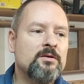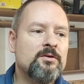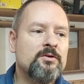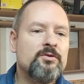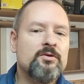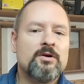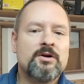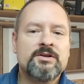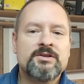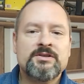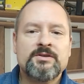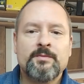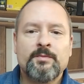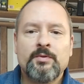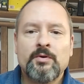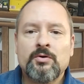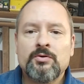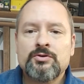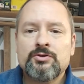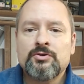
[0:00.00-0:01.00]
you are
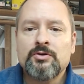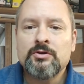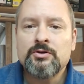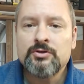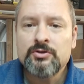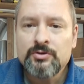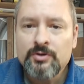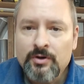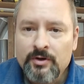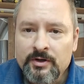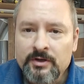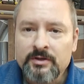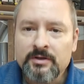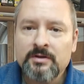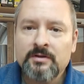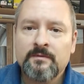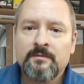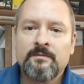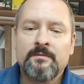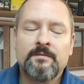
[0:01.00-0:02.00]
supposed to enjoy
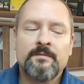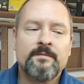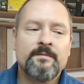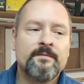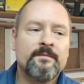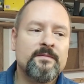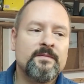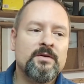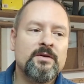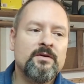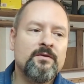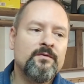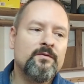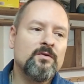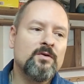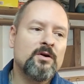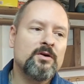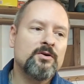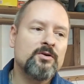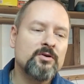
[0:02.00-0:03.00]
it. If
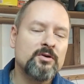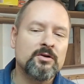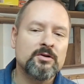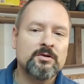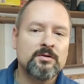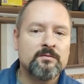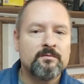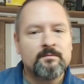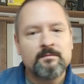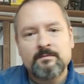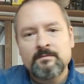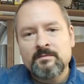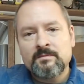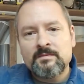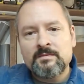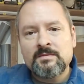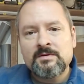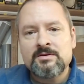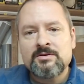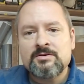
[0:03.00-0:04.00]
you are not,
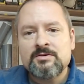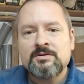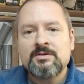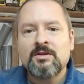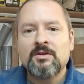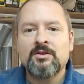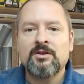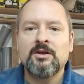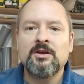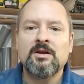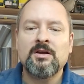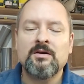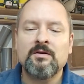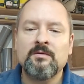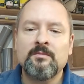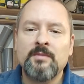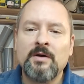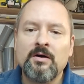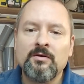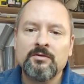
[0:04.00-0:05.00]
think
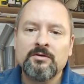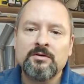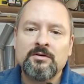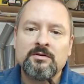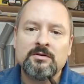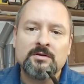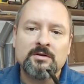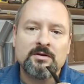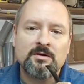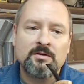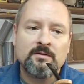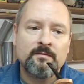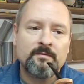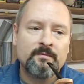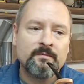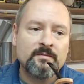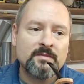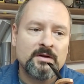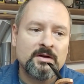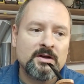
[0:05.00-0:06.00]
about
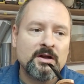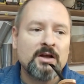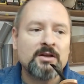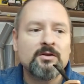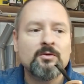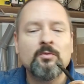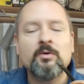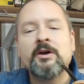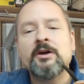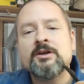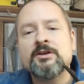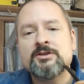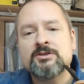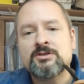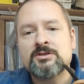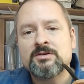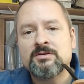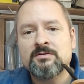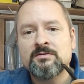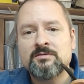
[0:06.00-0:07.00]
another
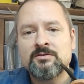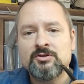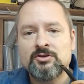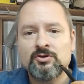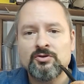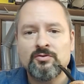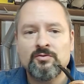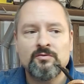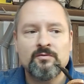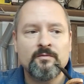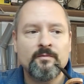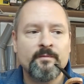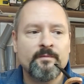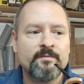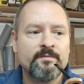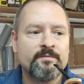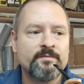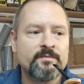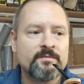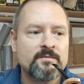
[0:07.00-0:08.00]
ways to
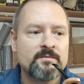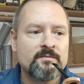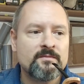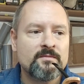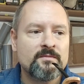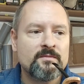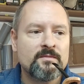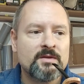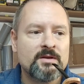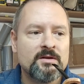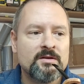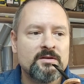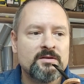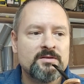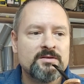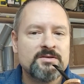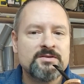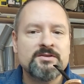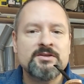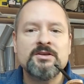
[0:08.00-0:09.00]

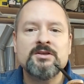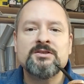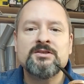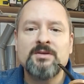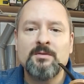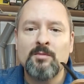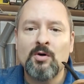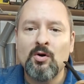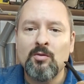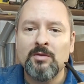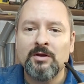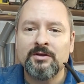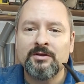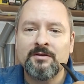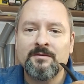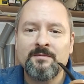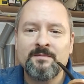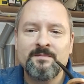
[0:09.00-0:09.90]
seize the moment.